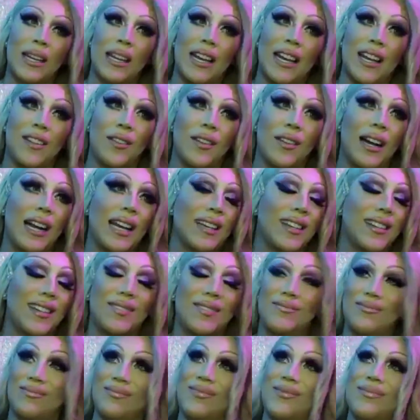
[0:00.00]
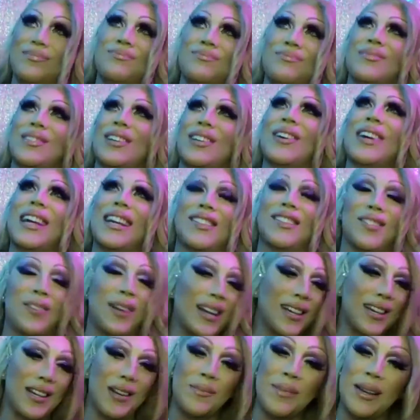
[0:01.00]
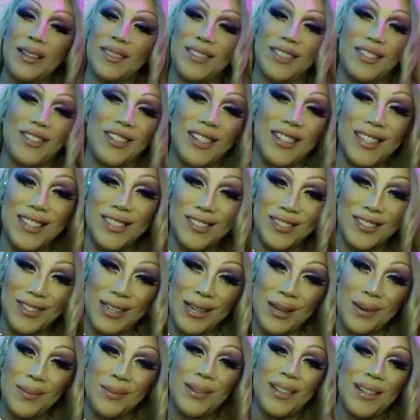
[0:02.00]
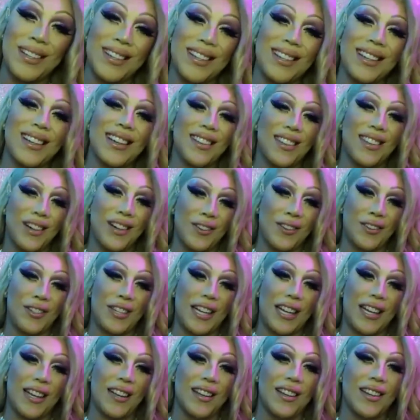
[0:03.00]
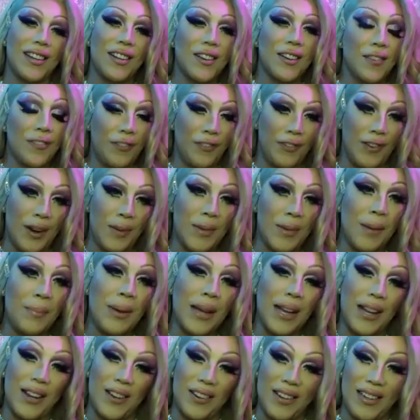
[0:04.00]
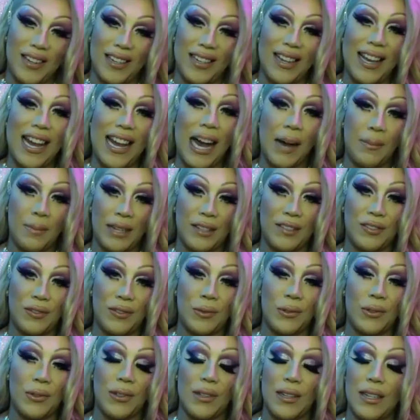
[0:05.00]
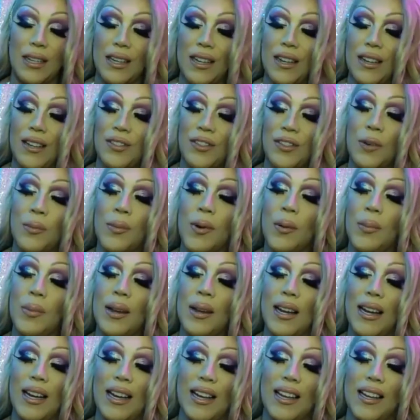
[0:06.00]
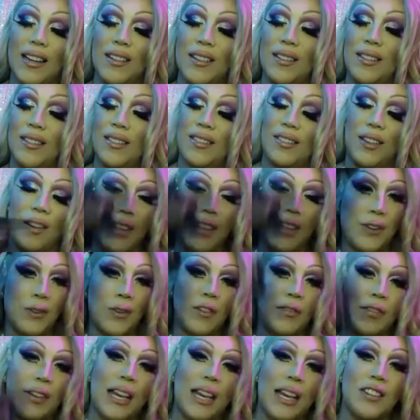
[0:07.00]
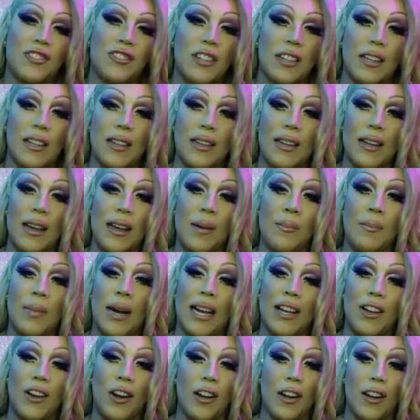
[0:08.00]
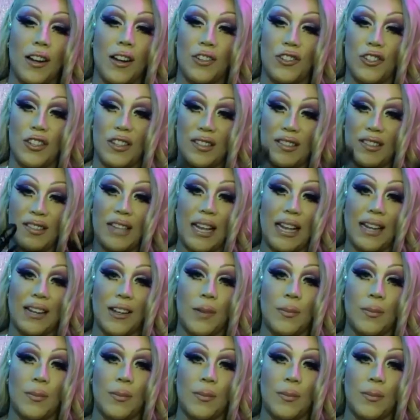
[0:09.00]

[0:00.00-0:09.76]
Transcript: And okay, so I got a message on Instagram the other day from a parent at my school. The moment I saw that notification, my heart just sank.